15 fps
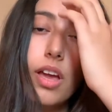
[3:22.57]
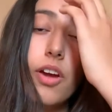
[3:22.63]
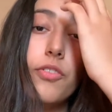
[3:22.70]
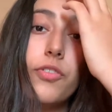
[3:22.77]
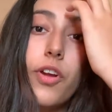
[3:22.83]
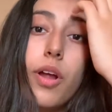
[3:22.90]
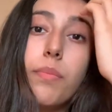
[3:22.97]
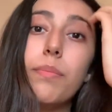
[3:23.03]

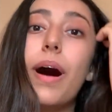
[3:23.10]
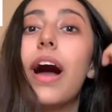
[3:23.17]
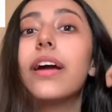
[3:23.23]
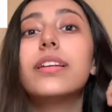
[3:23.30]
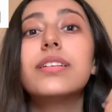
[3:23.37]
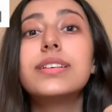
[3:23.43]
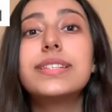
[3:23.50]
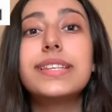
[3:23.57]
For a
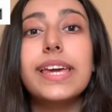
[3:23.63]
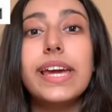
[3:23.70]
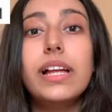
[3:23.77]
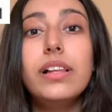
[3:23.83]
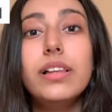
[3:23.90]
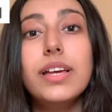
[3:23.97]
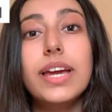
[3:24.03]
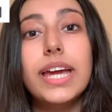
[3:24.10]
minor
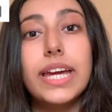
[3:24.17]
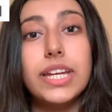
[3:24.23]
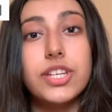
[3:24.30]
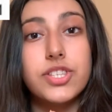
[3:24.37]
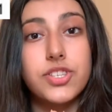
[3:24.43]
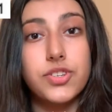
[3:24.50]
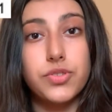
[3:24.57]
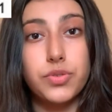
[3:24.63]
scale, it
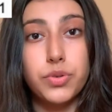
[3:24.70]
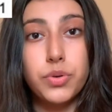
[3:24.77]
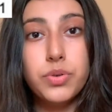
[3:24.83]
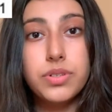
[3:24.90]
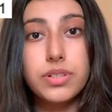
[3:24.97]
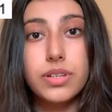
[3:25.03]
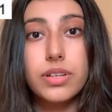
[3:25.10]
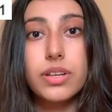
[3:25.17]
is the
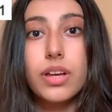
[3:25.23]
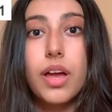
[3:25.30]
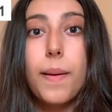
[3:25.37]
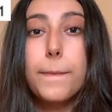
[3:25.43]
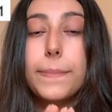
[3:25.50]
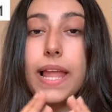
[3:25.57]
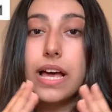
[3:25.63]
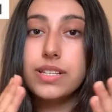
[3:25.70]
root
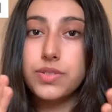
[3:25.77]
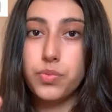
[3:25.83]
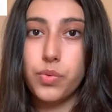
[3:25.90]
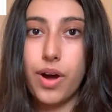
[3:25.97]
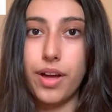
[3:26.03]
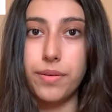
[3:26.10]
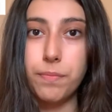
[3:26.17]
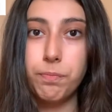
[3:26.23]
plus
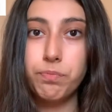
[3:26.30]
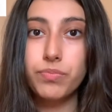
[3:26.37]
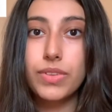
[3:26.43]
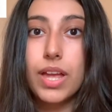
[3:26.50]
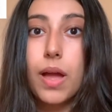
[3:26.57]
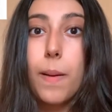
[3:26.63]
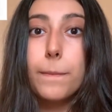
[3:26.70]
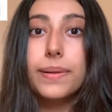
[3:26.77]
1
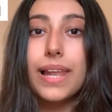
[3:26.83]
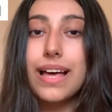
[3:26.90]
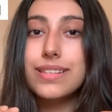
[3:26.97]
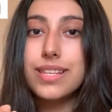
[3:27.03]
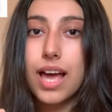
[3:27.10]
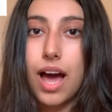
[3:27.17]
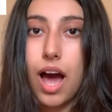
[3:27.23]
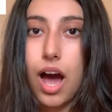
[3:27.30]

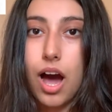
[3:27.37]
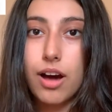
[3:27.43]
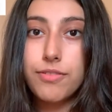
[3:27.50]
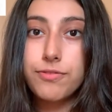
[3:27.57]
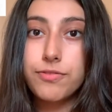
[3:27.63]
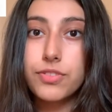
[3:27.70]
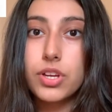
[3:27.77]
plus half